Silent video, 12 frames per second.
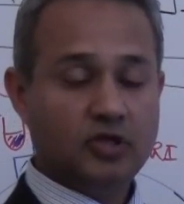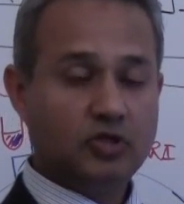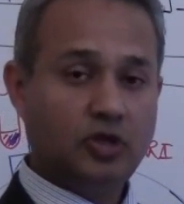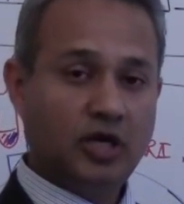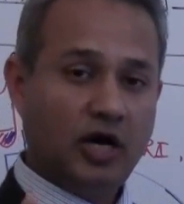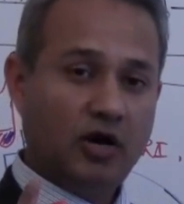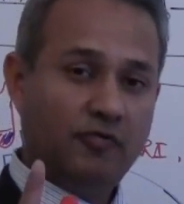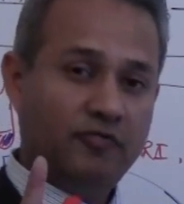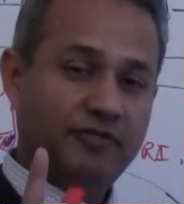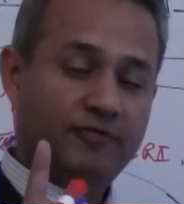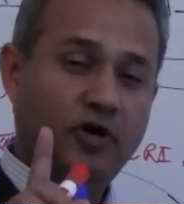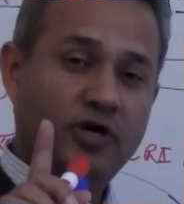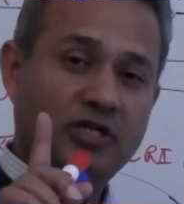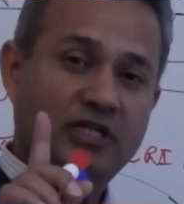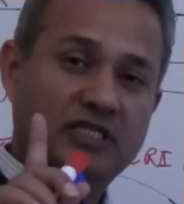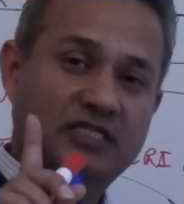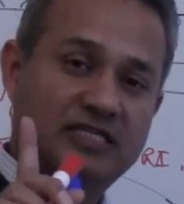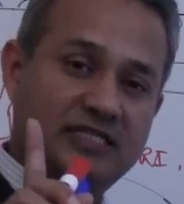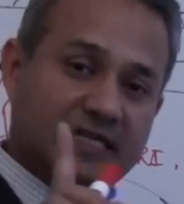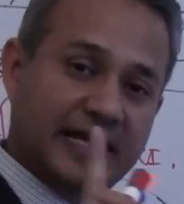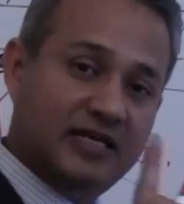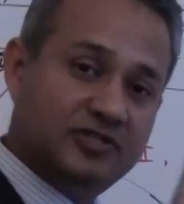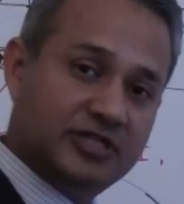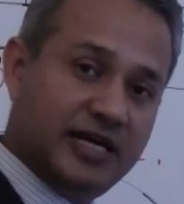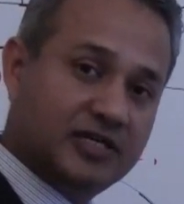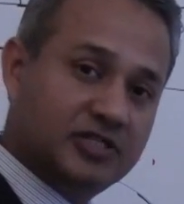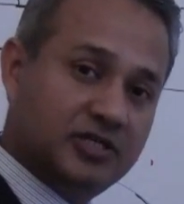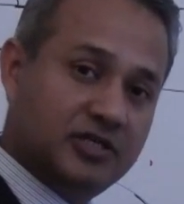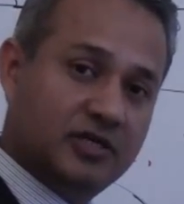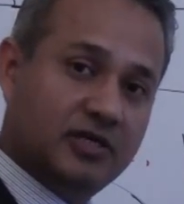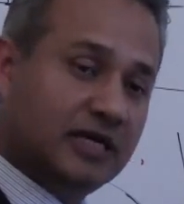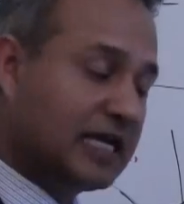So now we've gotten the sustained reaction,